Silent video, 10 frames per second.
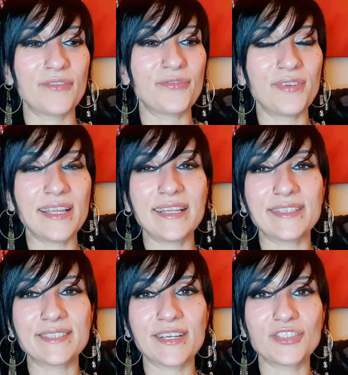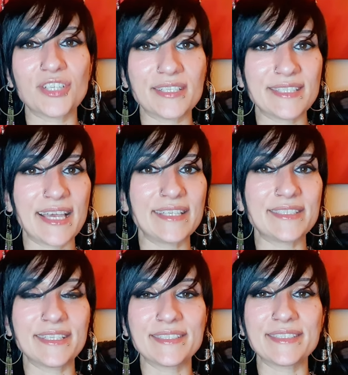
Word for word: feeling touching tasting